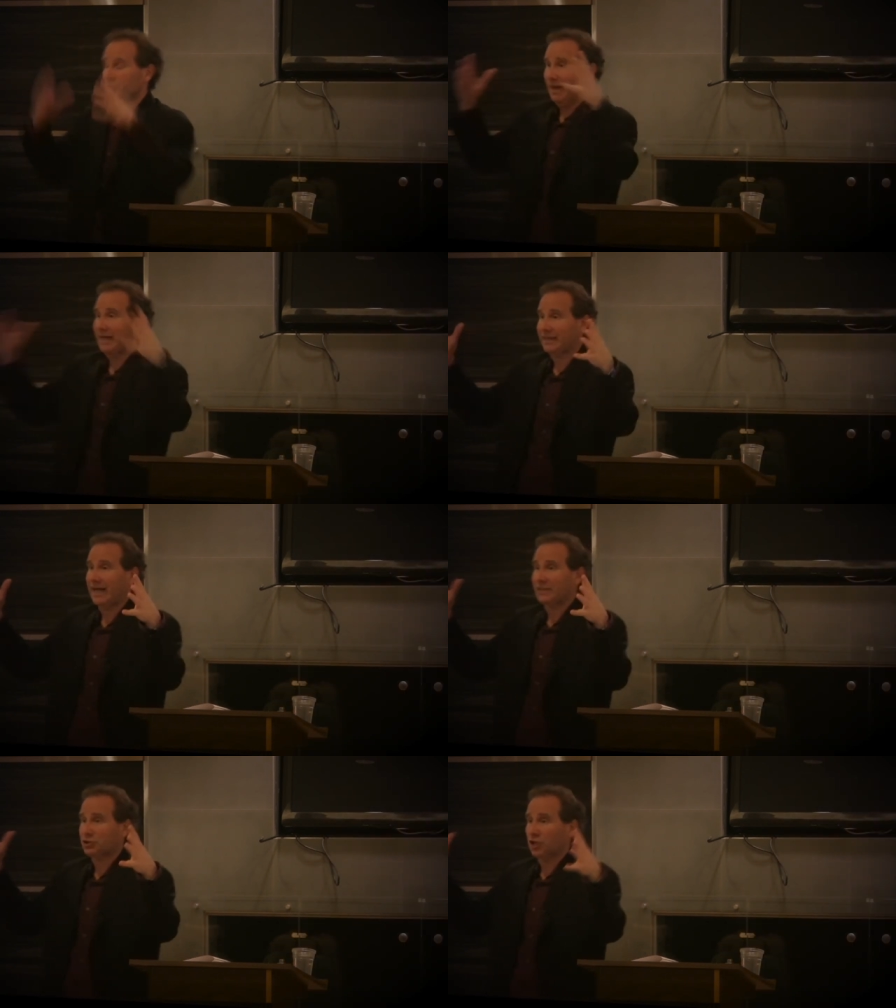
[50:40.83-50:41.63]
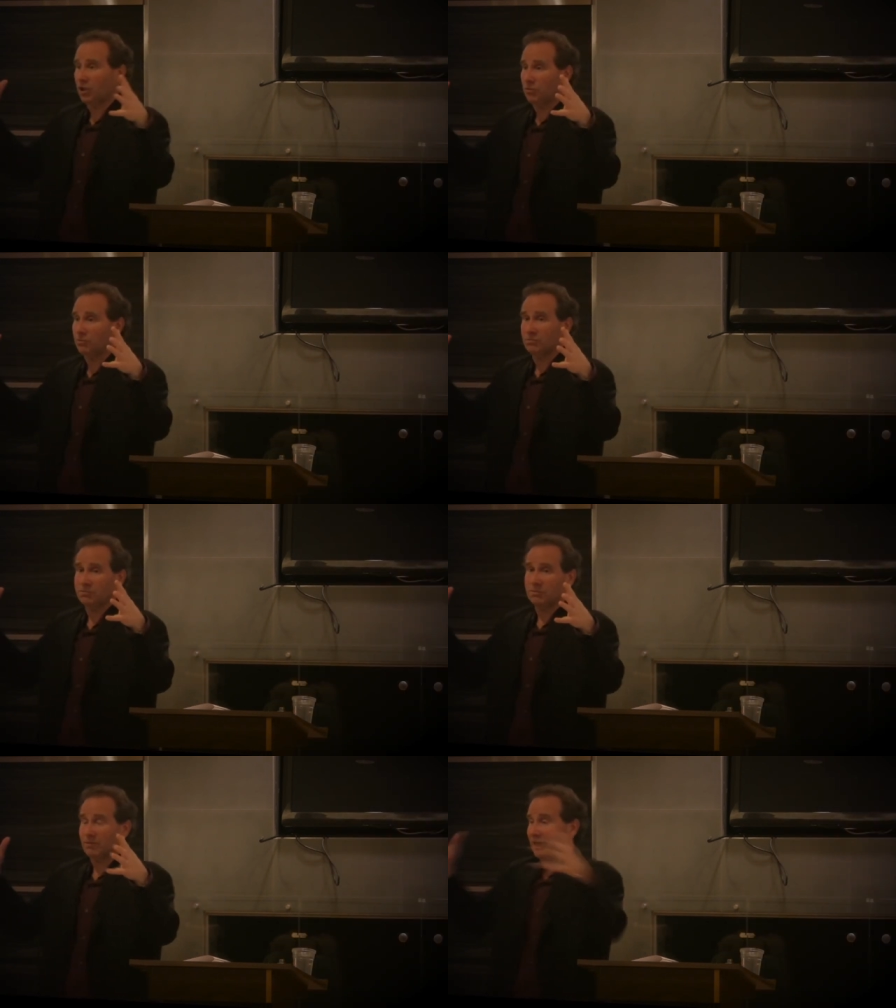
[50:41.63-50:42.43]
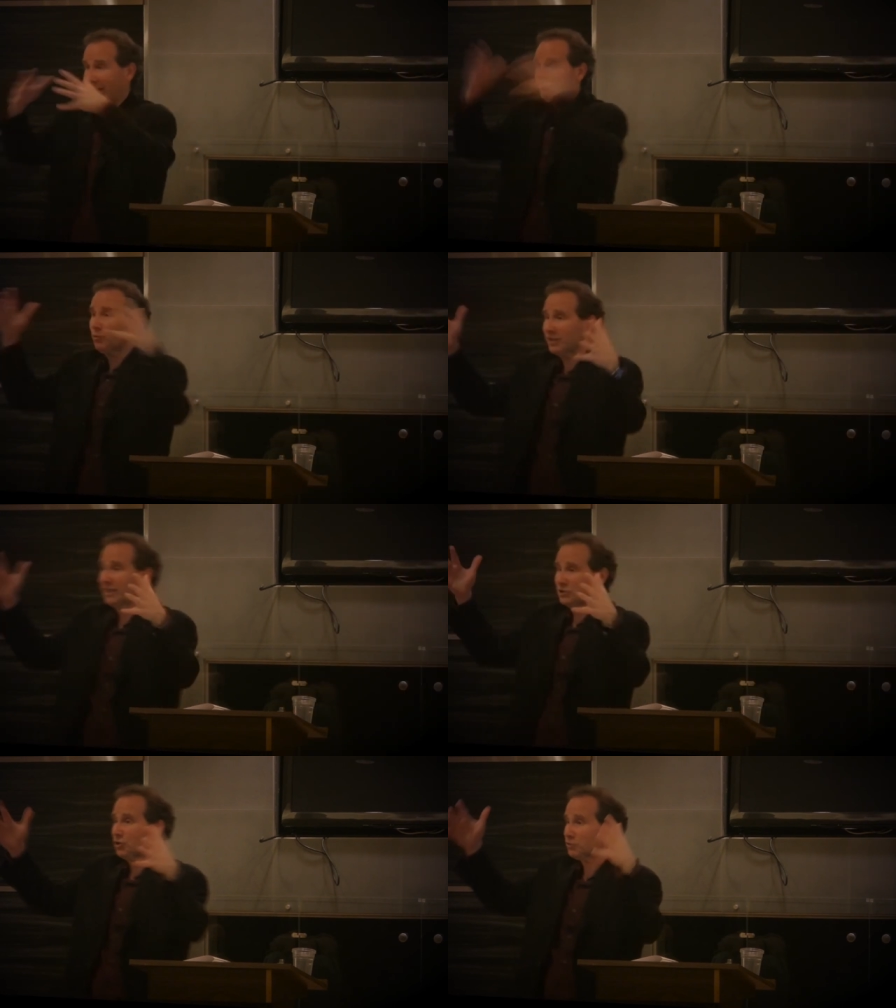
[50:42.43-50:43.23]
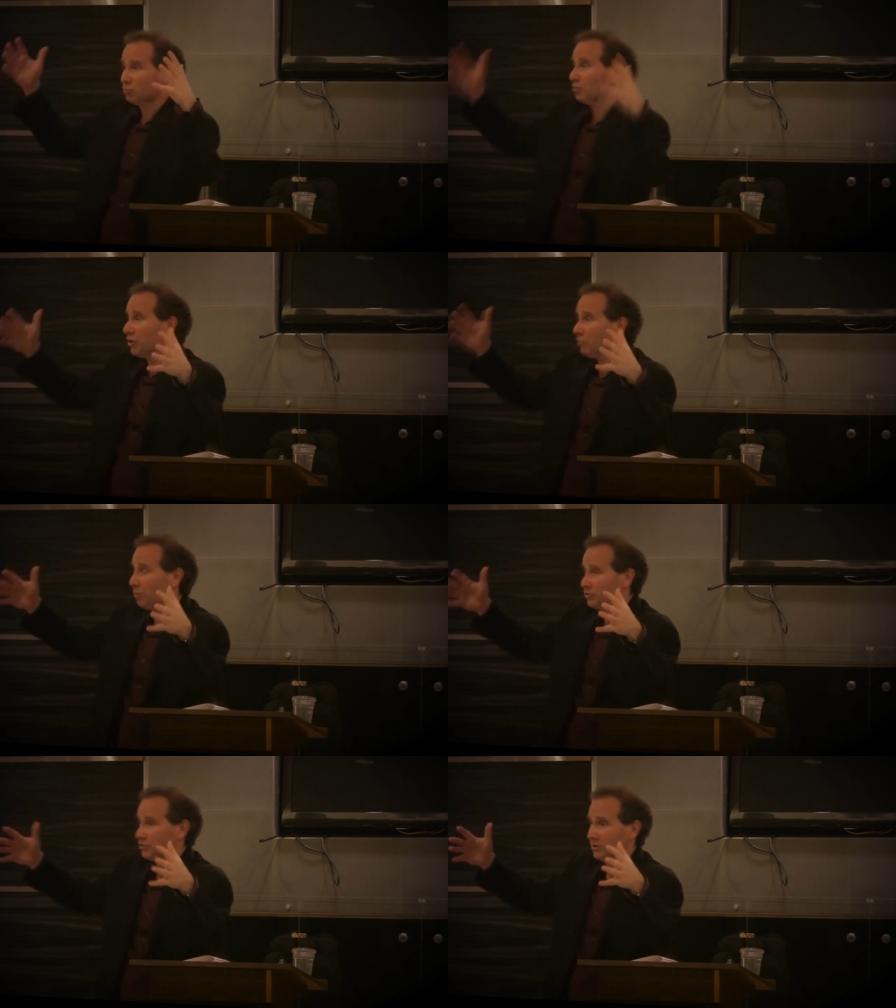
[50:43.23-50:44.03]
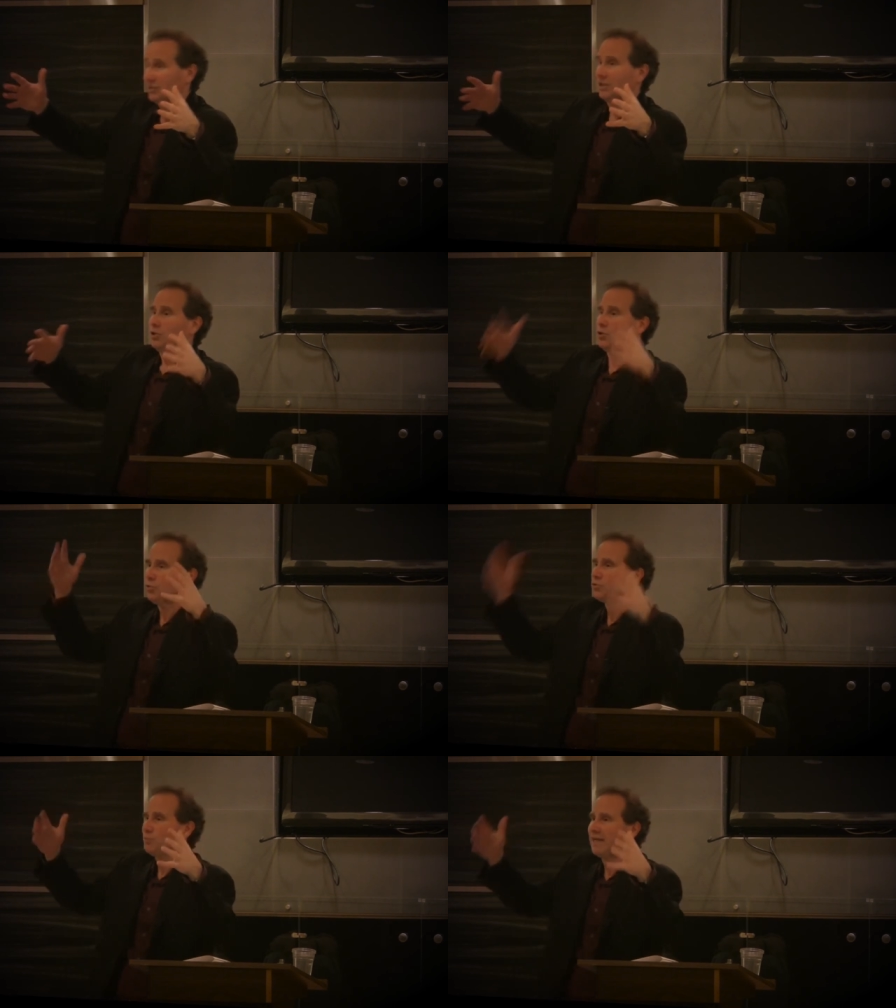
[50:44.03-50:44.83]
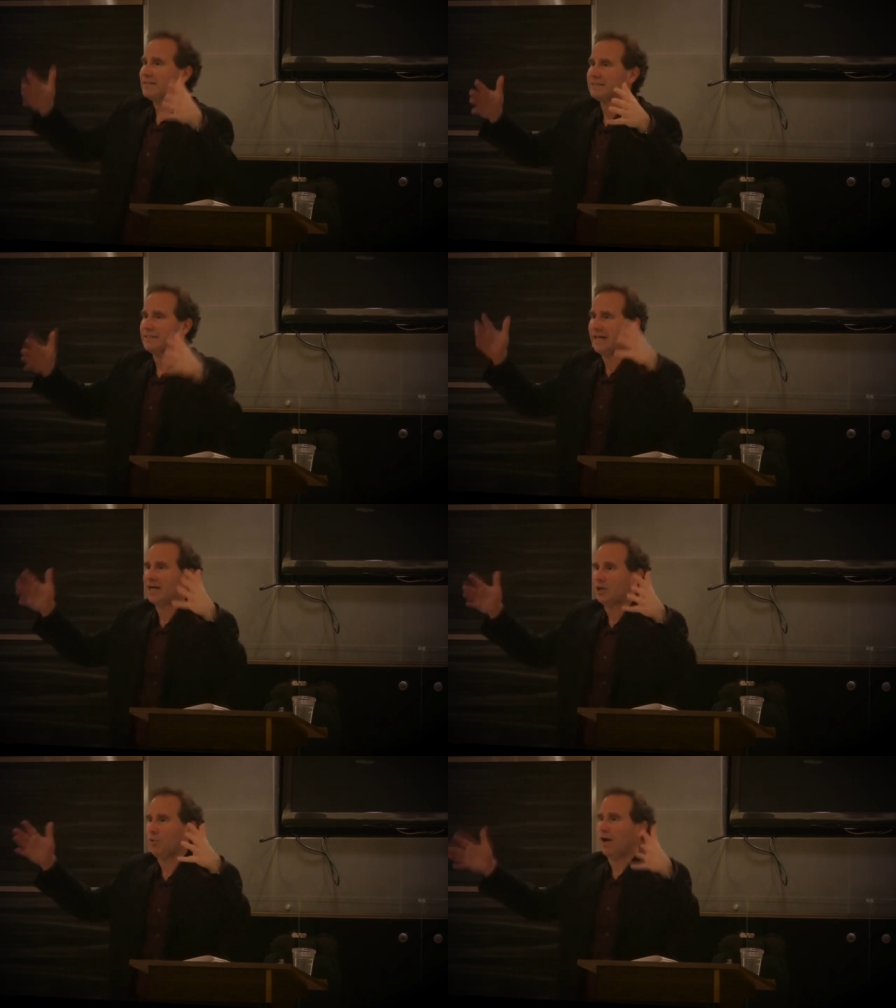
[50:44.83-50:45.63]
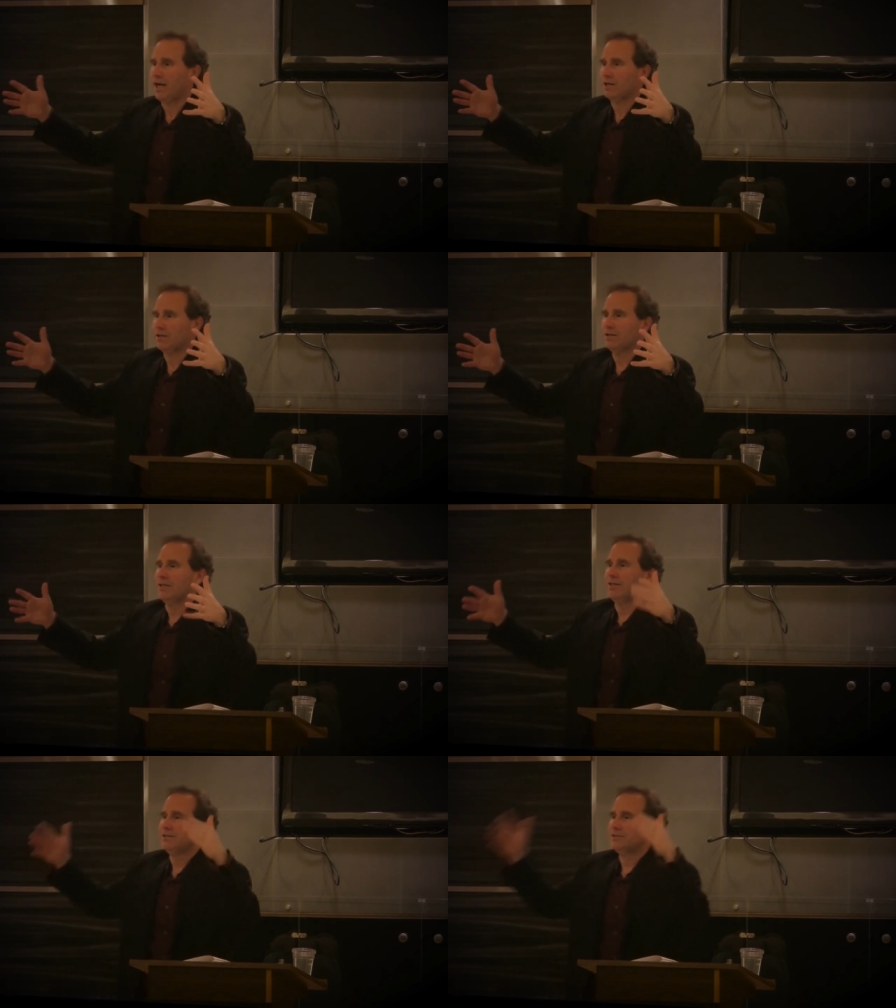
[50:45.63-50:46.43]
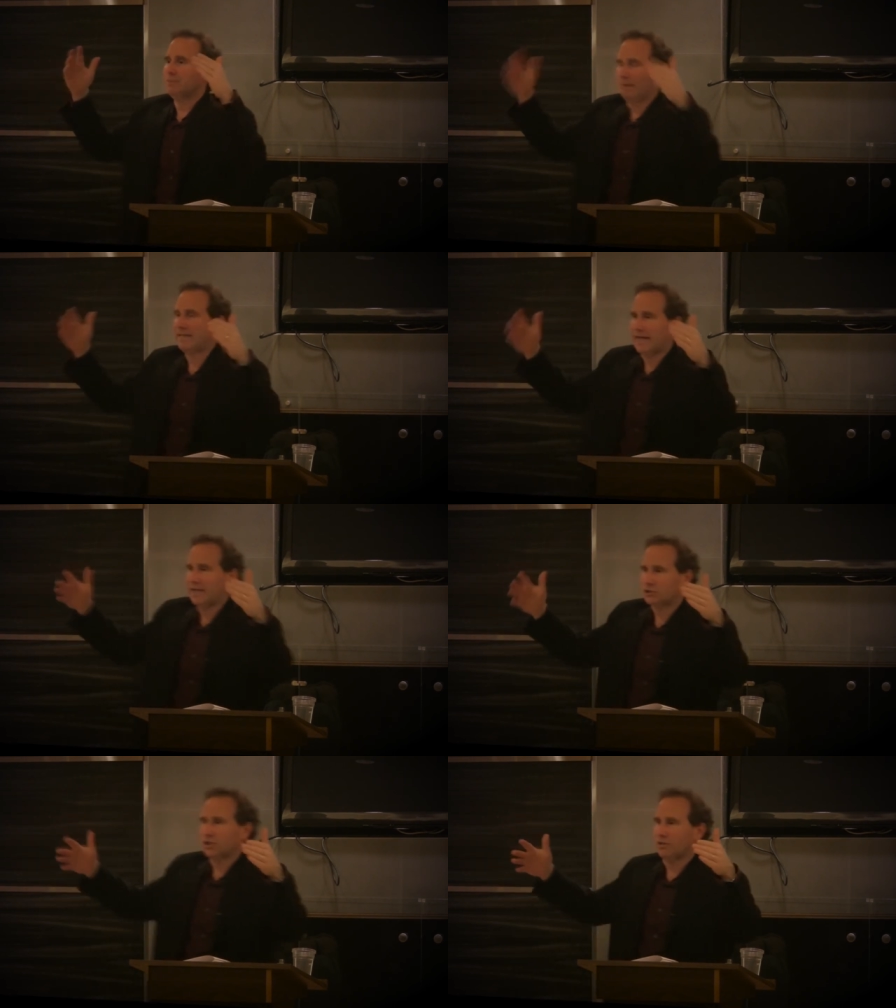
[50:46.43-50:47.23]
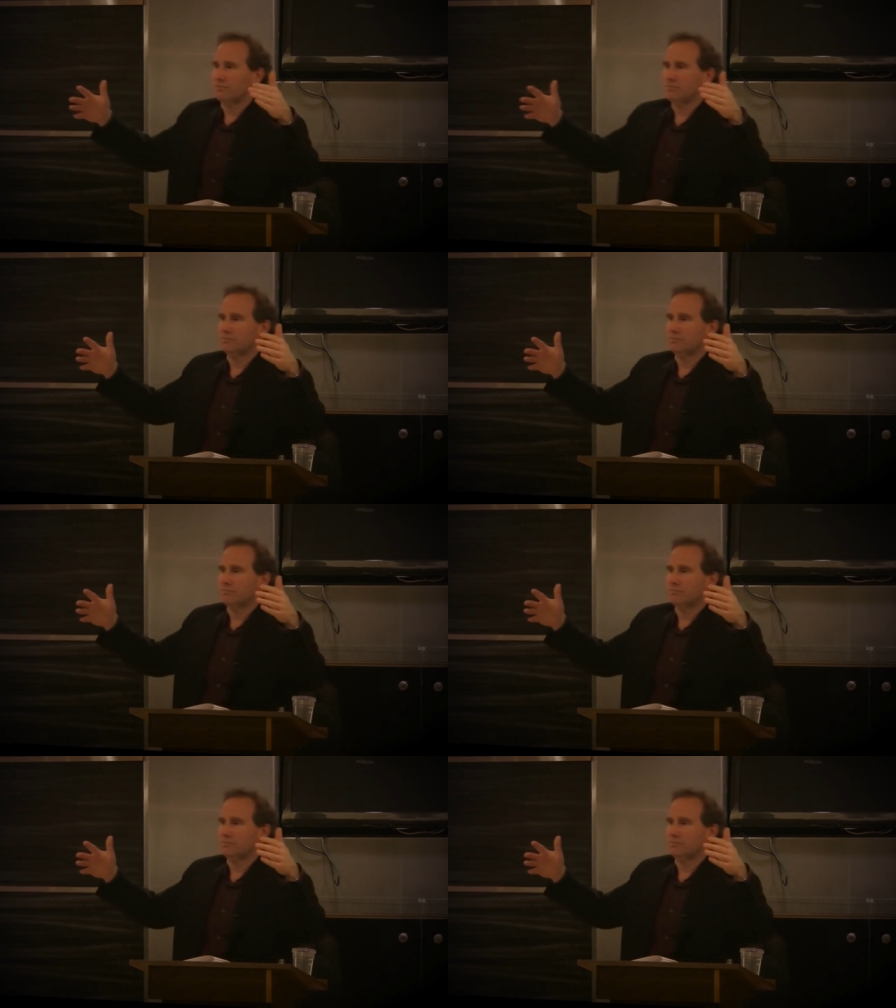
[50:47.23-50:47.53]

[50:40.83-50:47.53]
to make that show? Right? Everyone in that show is a real person. Whose rights did they acquire to make that show?